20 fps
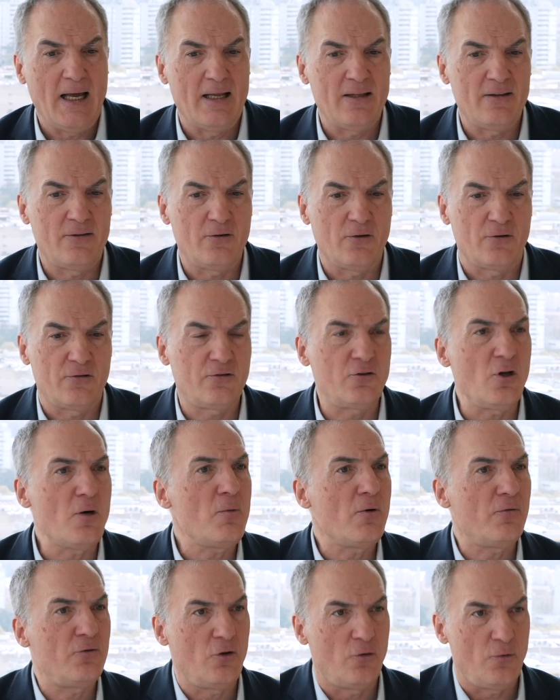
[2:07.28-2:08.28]
And
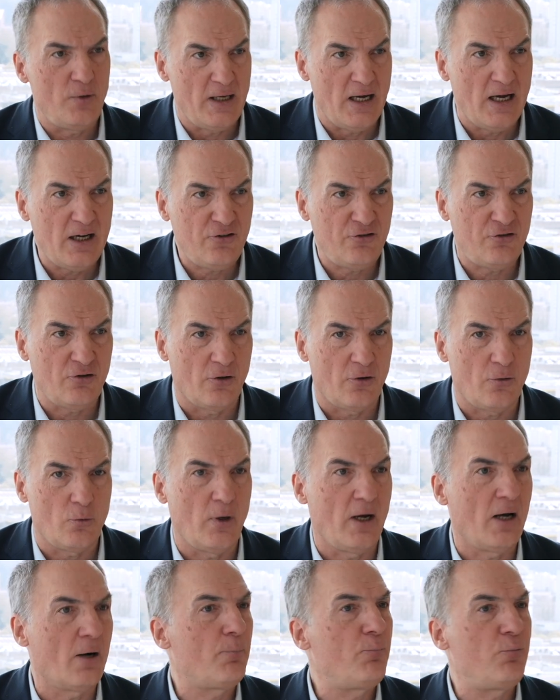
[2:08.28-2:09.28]
some of the reactions
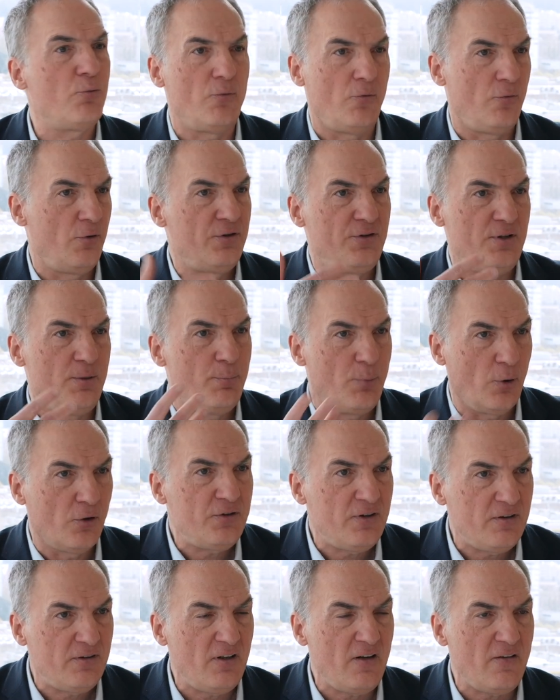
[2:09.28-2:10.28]
were pretty
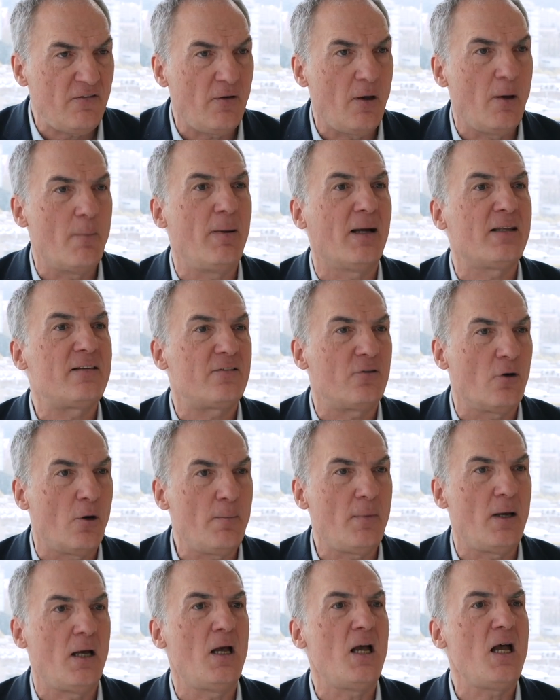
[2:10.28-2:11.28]
positive, but
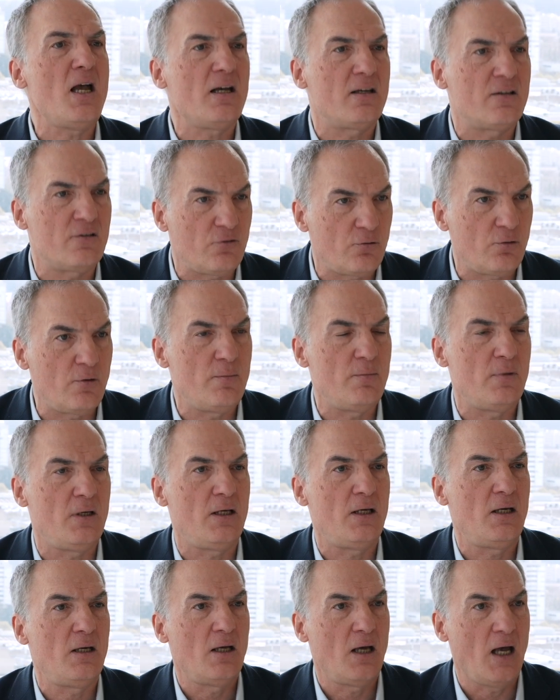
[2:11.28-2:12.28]
some
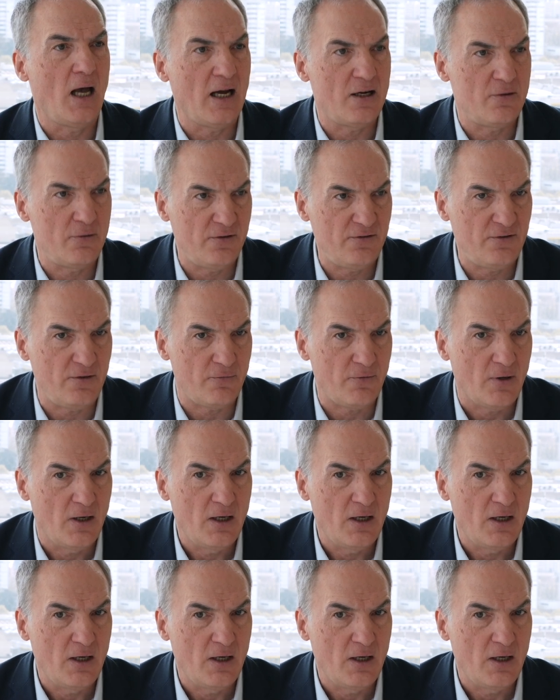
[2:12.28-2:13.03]
extremely aggressive.